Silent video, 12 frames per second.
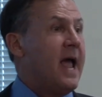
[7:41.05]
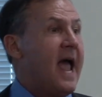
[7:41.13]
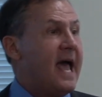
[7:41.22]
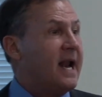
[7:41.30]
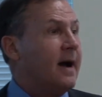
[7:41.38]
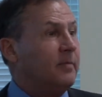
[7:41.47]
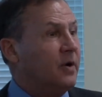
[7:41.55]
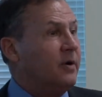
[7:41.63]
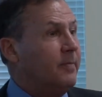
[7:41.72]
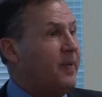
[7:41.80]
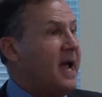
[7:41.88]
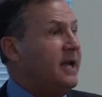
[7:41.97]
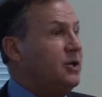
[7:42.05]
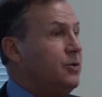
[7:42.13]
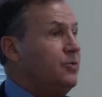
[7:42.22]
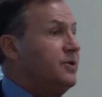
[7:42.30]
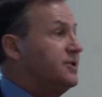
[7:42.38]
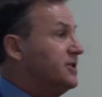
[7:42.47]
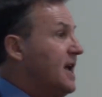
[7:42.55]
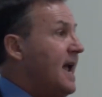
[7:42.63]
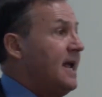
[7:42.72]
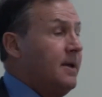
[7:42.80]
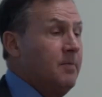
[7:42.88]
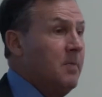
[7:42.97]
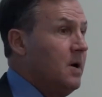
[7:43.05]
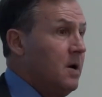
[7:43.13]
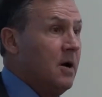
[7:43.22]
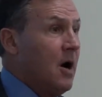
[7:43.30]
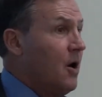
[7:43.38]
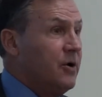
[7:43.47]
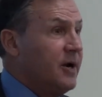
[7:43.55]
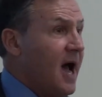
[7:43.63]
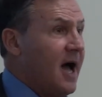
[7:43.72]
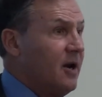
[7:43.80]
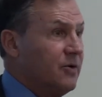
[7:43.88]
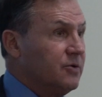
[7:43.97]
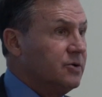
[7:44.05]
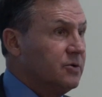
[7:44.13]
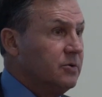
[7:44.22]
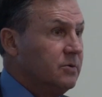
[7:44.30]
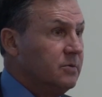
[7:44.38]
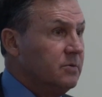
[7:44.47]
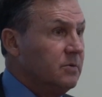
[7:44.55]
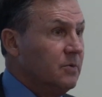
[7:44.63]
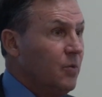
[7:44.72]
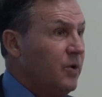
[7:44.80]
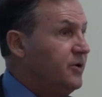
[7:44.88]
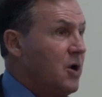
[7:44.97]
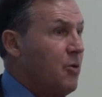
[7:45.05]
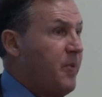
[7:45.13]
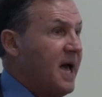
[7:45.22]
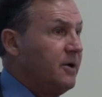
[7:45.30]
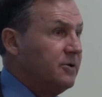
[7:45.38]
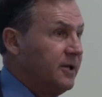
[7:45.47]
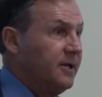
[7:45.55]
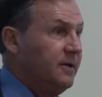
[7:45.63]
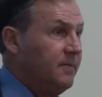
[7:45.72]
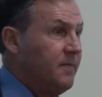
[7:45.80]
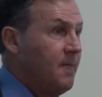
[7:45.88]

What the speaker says: and I'm going to pay you the same $100 with no penalty,